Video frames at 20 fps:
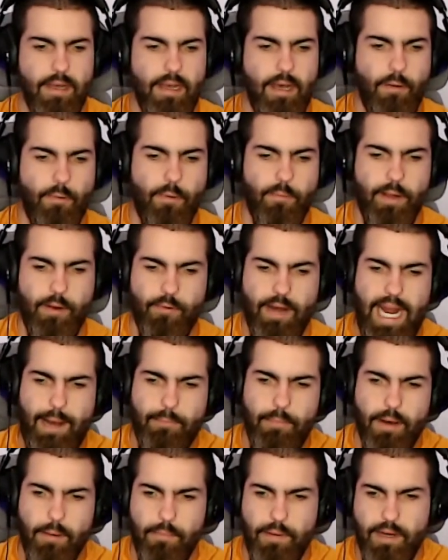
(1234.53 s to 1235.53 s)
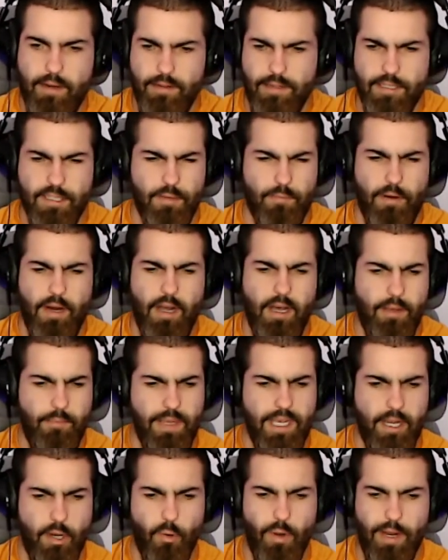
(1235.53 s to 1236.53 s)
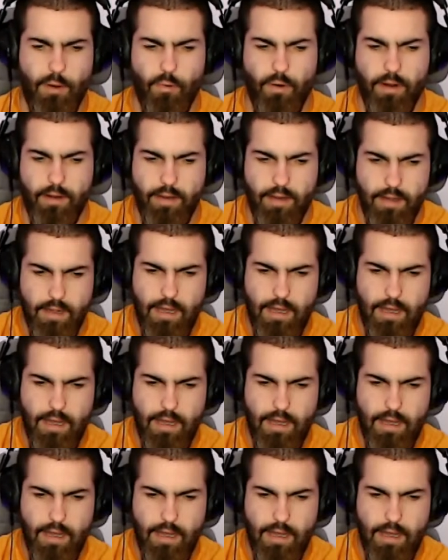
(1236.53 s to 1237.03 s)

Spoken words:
when we wrap up here. This will probably be a quick one.